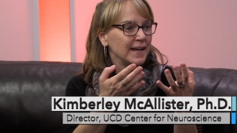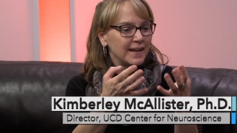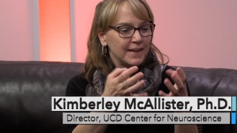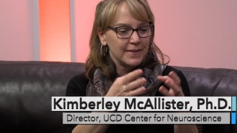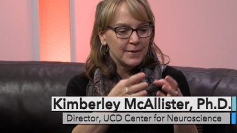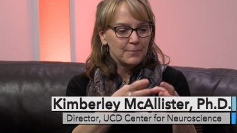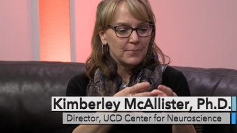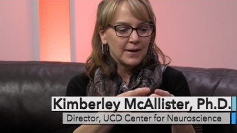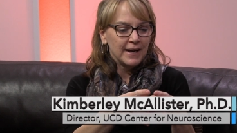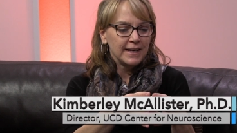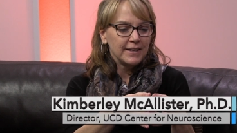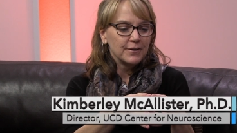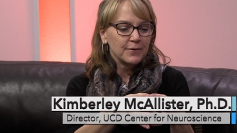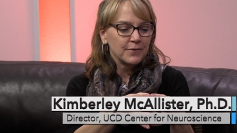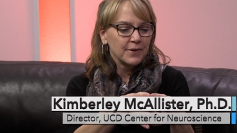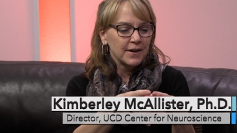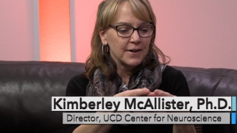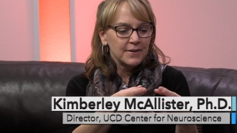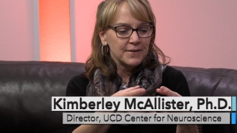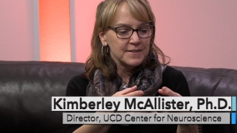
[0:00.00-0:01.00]
the brain
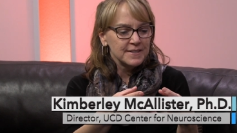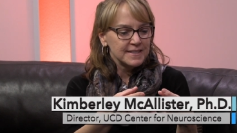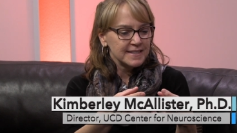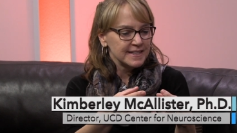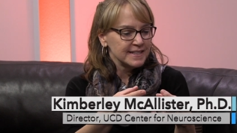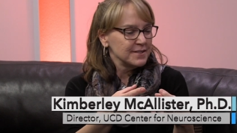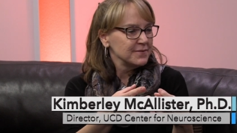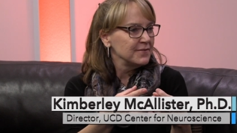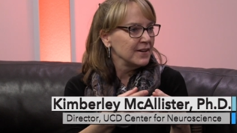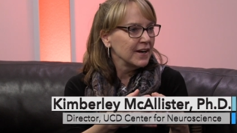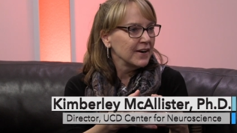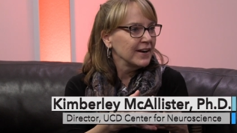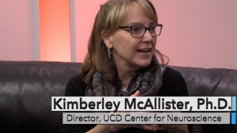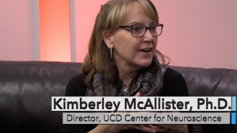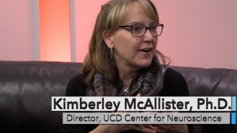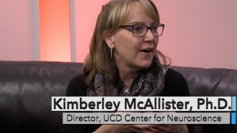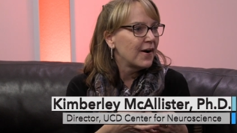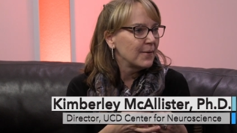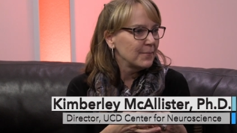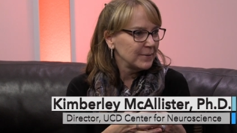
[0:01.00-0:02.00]
grows this very
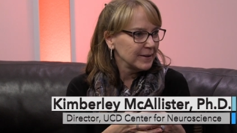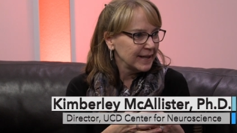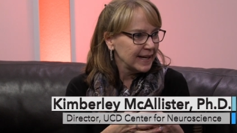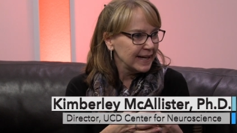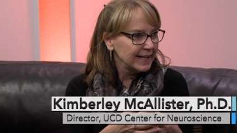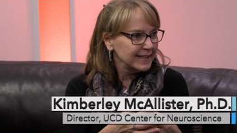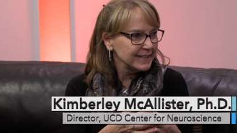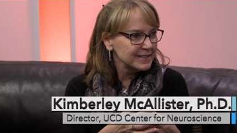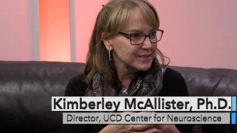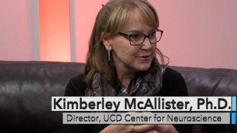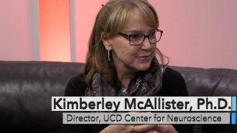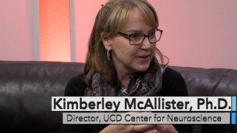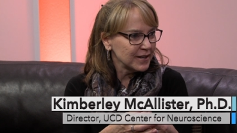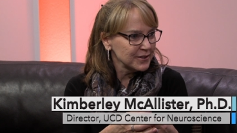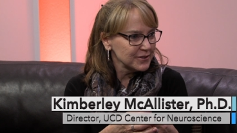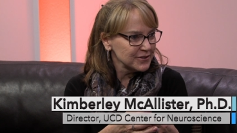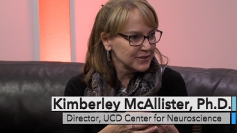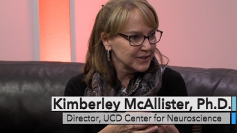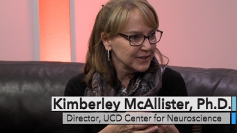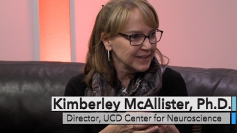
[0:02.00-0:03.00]
complicated
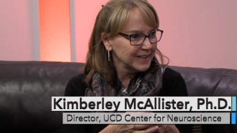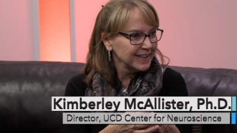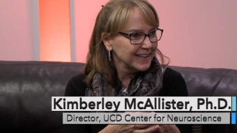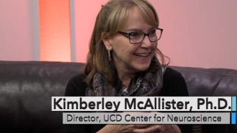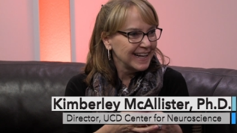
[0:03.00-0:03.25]
structure.